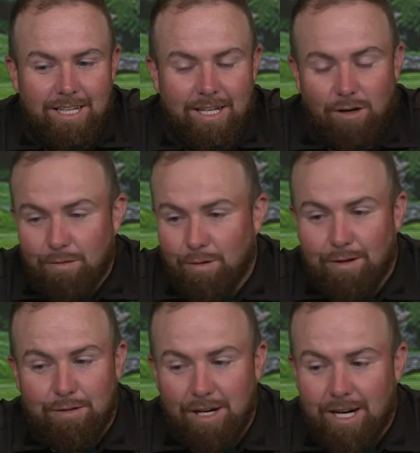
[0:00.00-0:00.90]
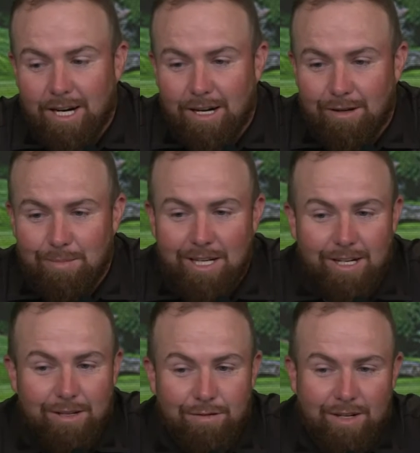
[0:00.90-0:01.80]
you know, I've worked very hard all my
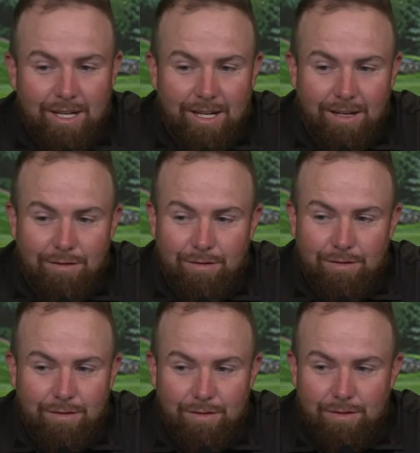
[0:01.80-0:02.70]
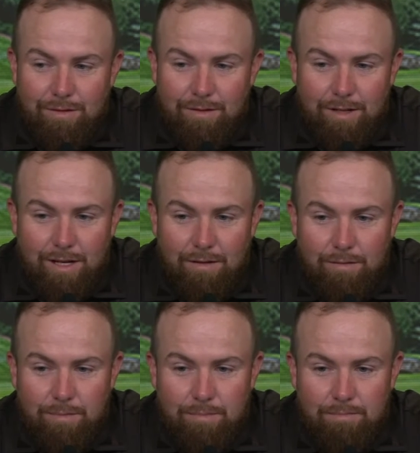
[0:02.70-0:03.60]
life, and I've
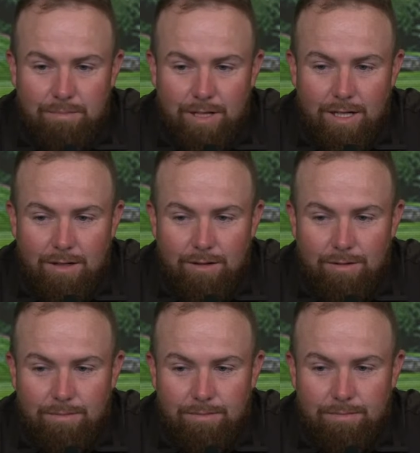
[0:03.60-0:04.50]
I've you know